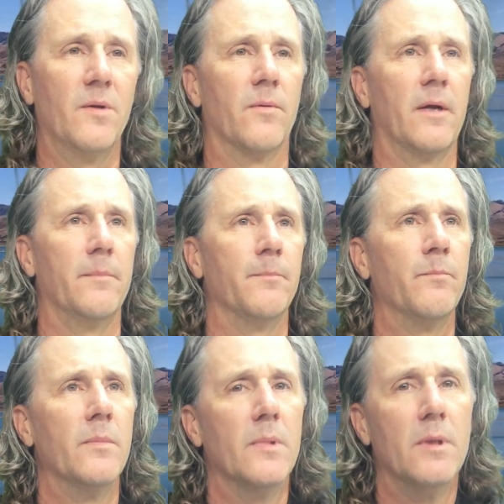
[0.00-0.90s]
right?
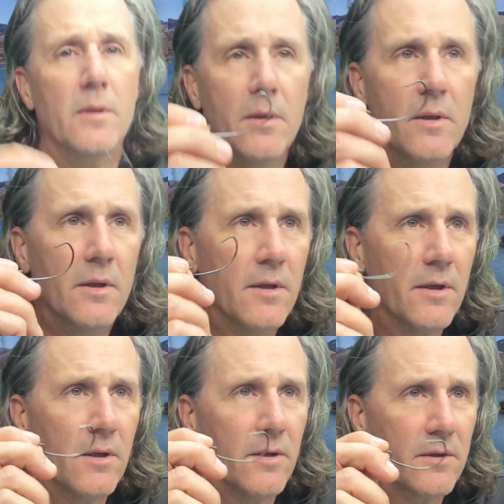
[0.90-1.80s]
You're
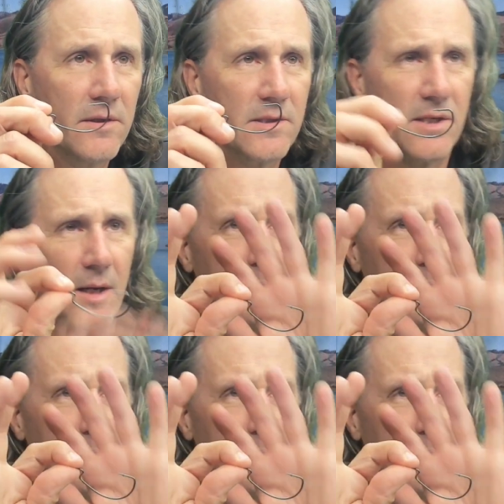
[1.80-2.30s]
gonna hook this up,